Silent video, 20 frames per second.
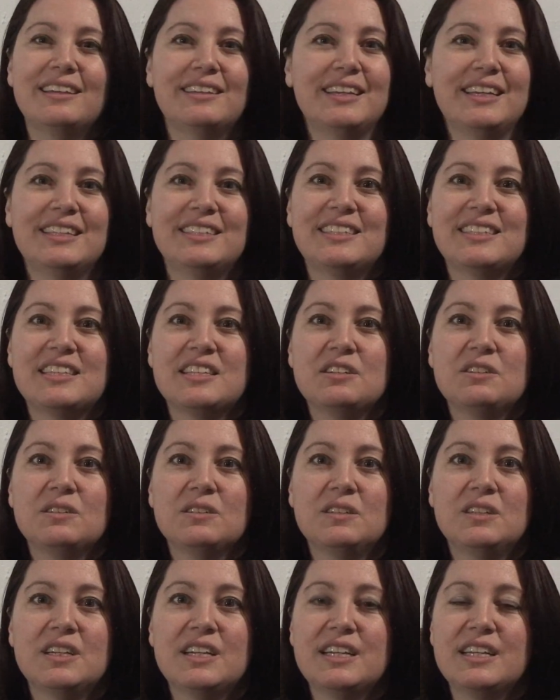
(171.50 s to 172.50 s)
Is
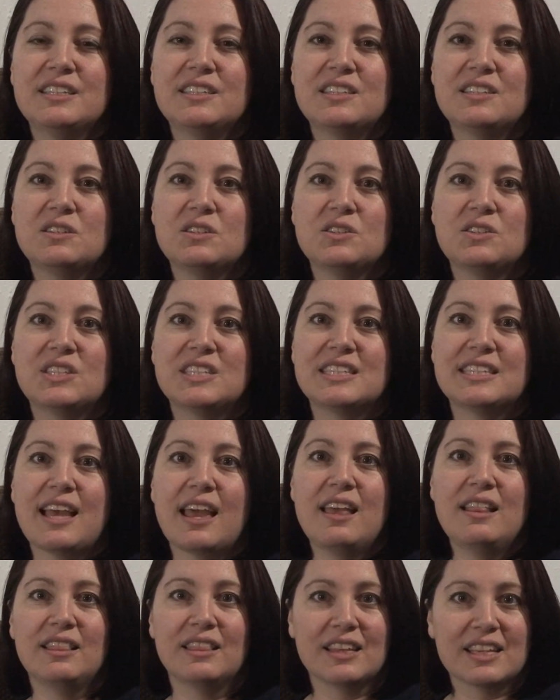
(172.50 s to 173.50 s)
there a
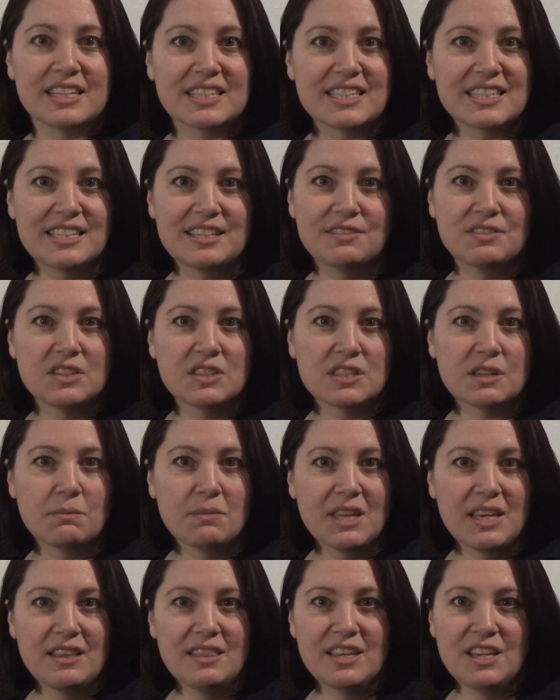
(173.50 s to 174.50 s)
set list, even
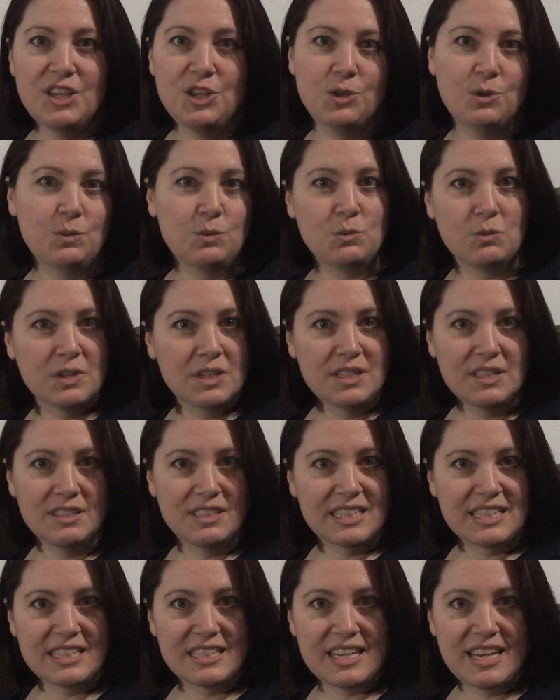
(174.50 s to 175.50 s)
something that you'd want to
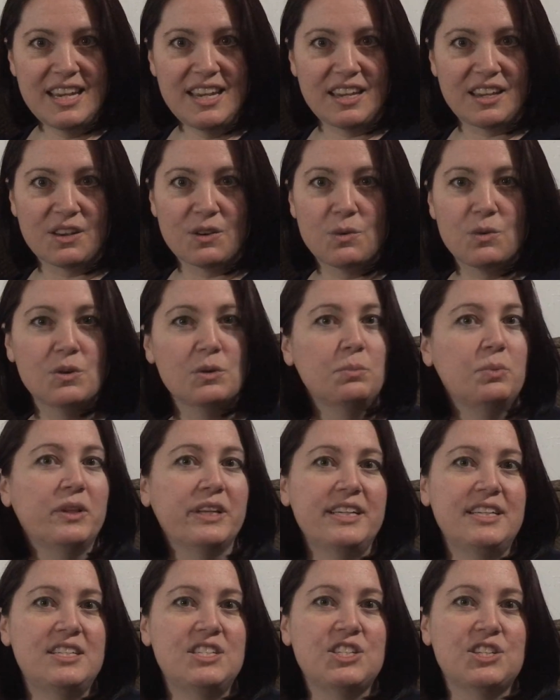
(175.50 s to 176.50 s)
sing or
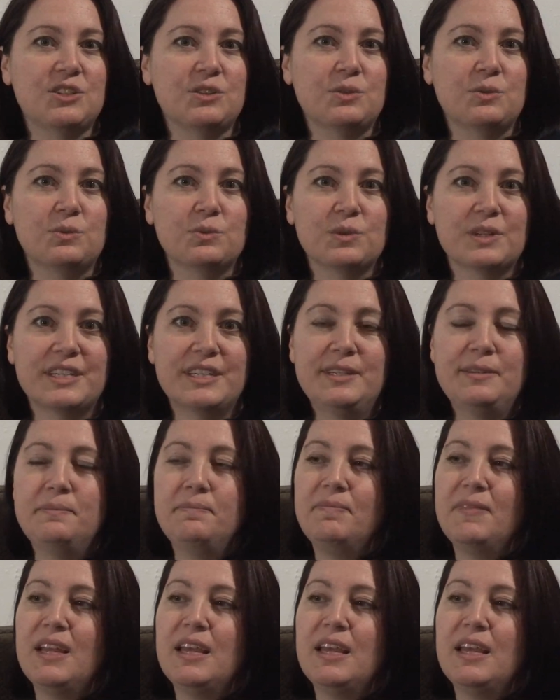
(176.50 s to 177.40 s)
play to, right?